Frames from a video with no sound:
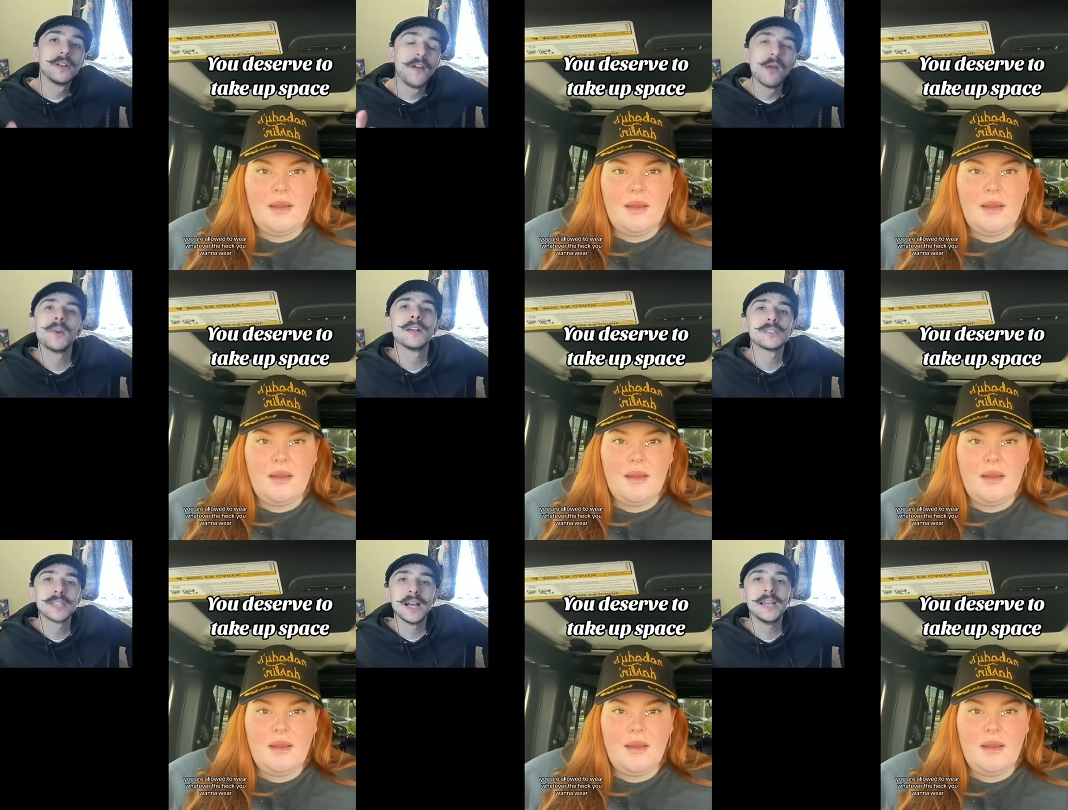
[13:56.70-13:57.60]
Speaker 1: if I went
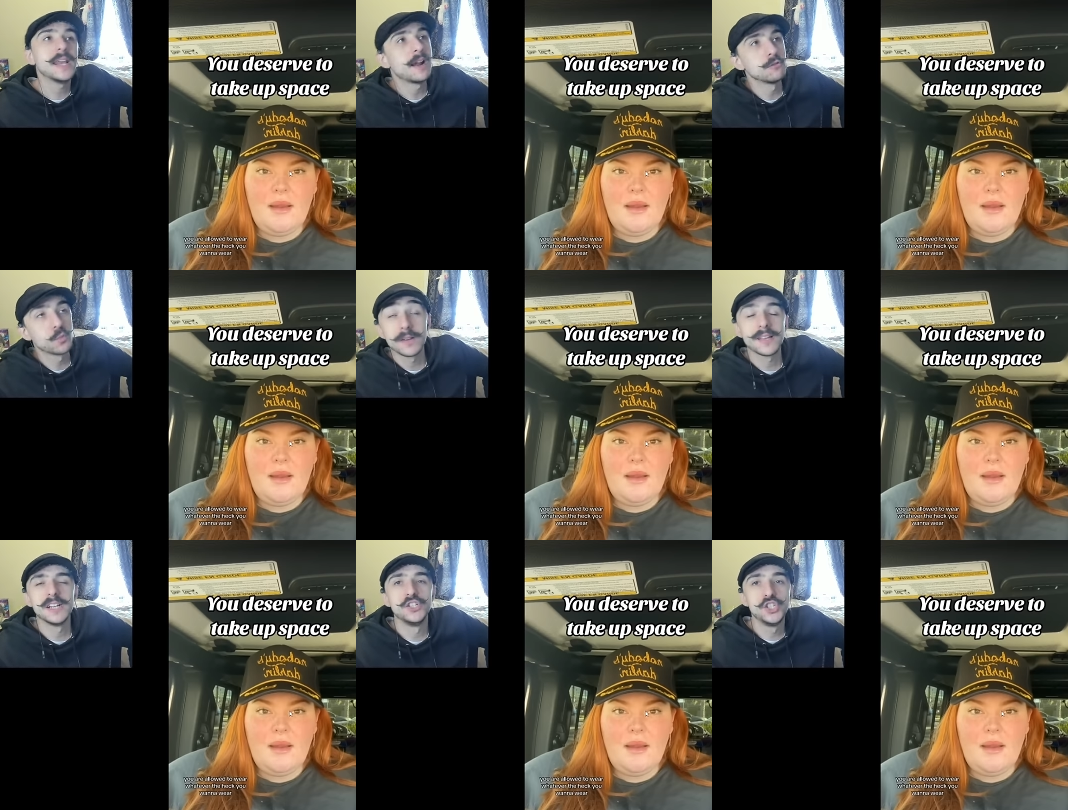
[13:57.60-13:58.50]
outside and I was wearing like a
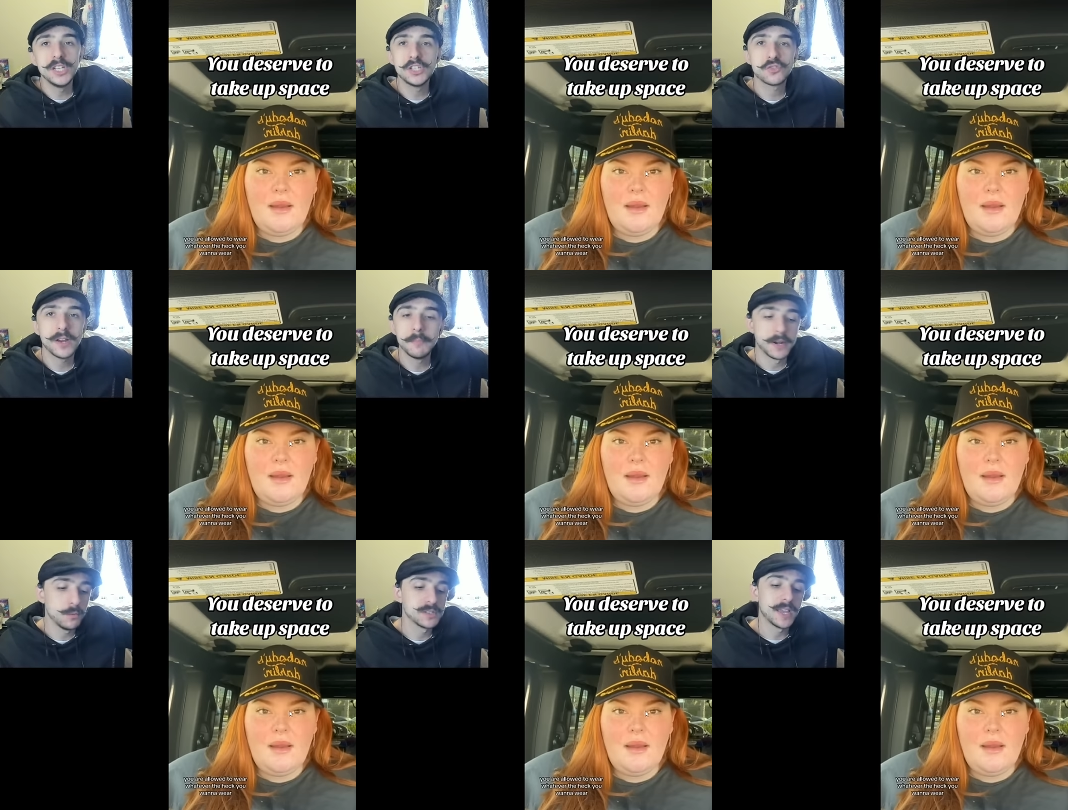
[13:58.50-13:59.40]
G string, but it
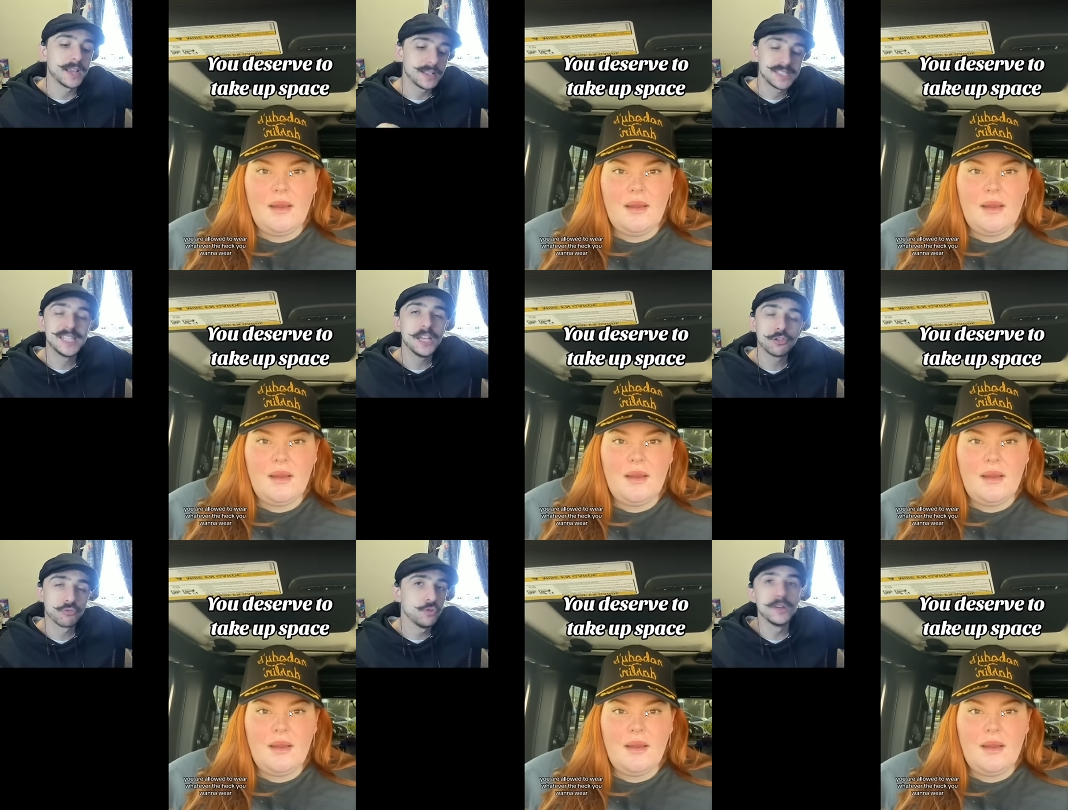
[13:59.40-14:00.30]
was like see
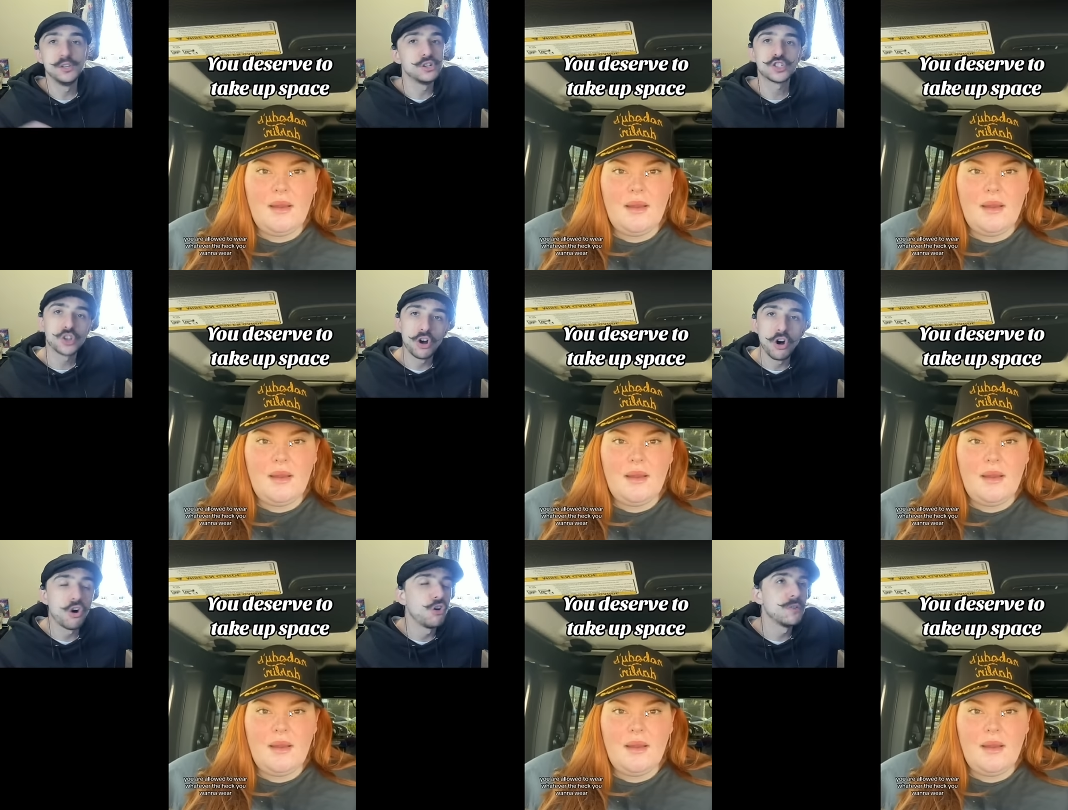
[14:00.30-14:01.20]
through and you just saw
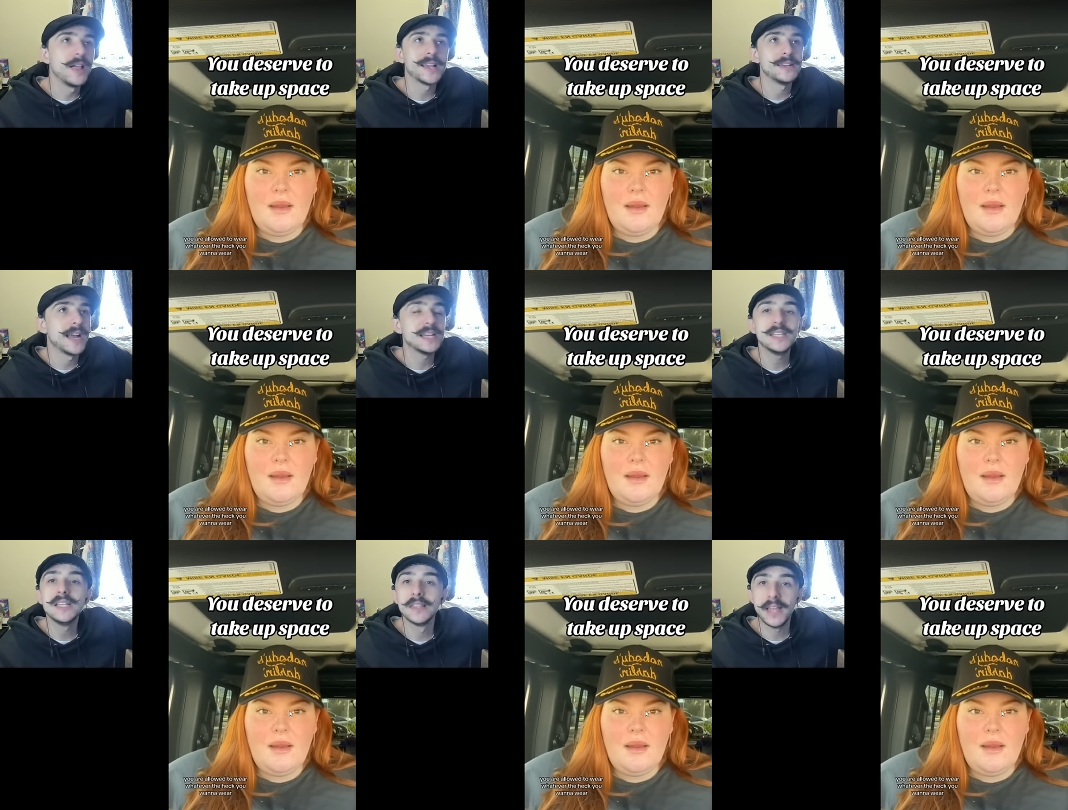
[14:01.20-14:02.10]
all like 19
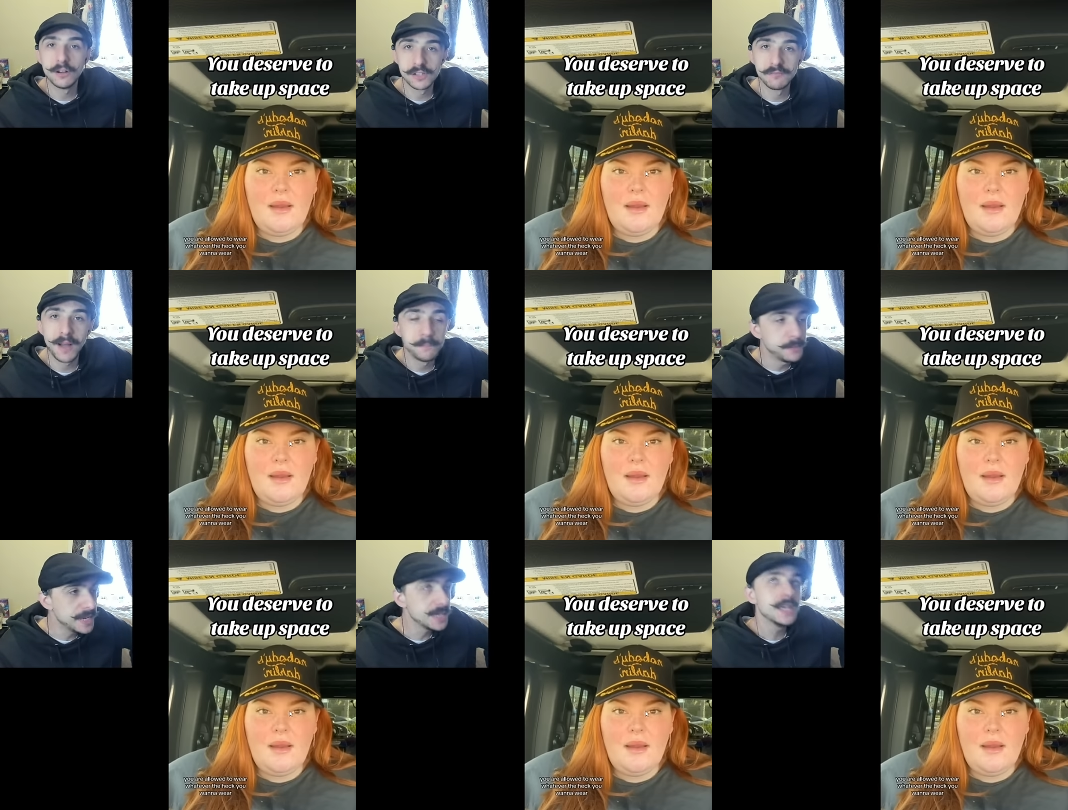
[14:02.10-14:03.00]
layers of my
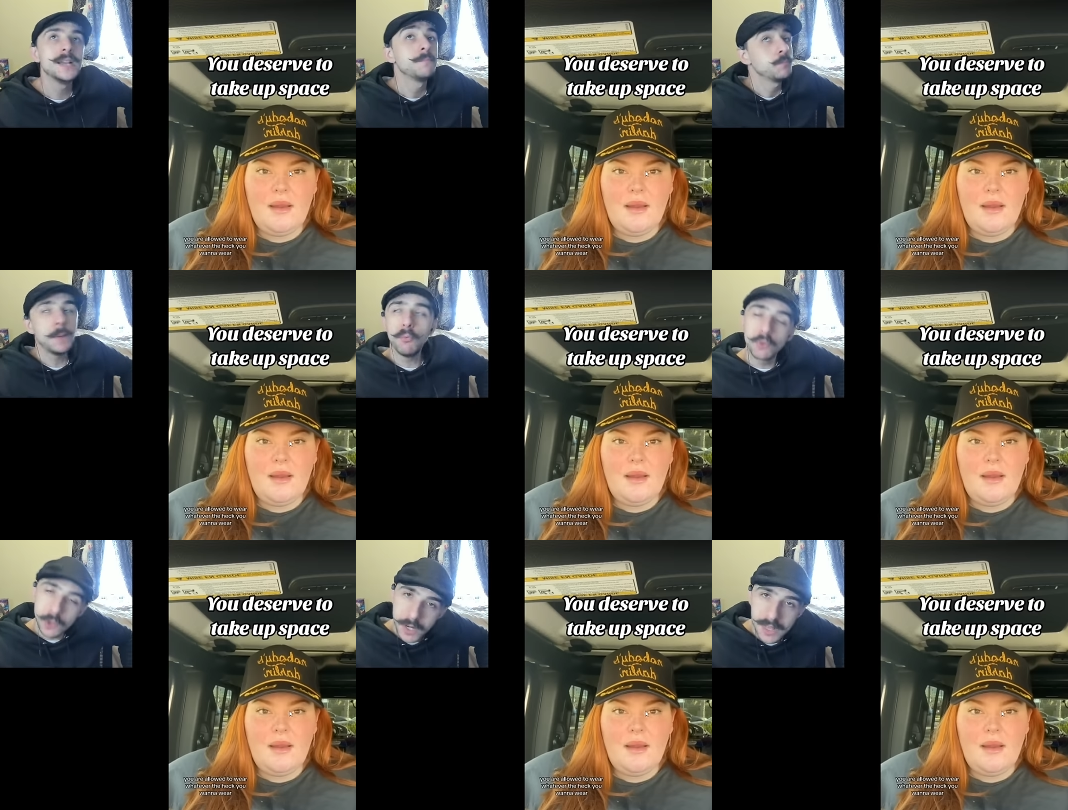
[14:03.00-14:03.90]
meat people would
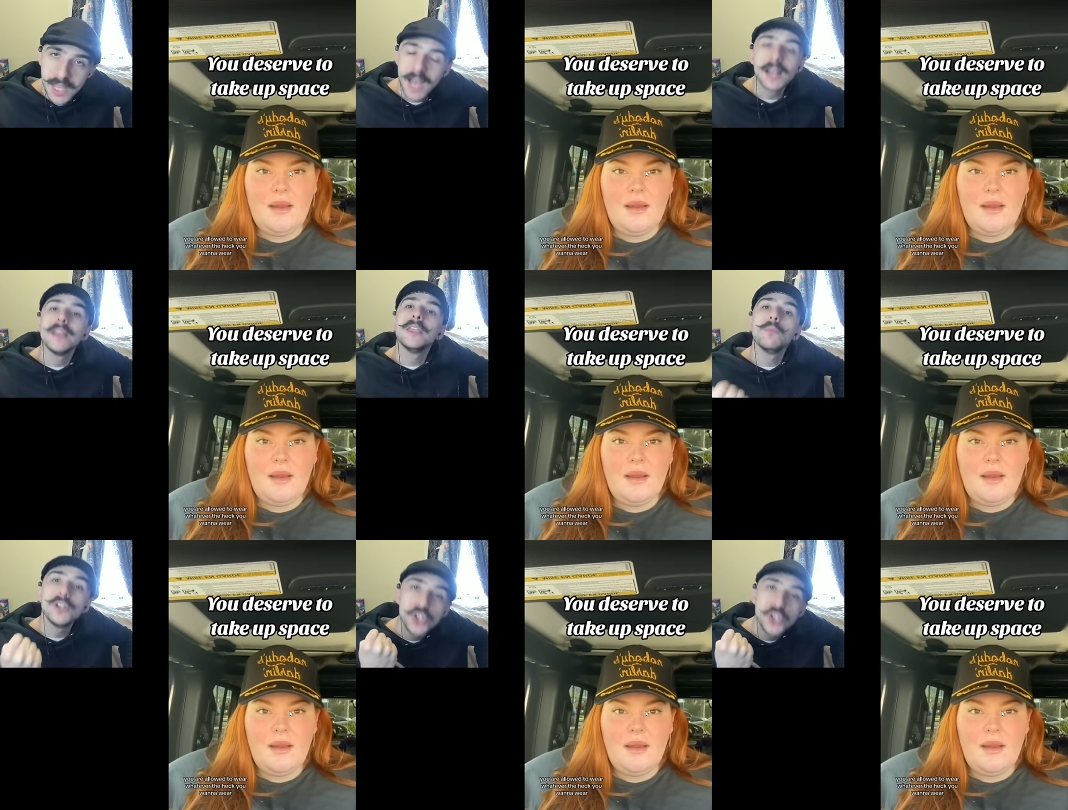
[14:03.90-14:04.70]
look at that and they would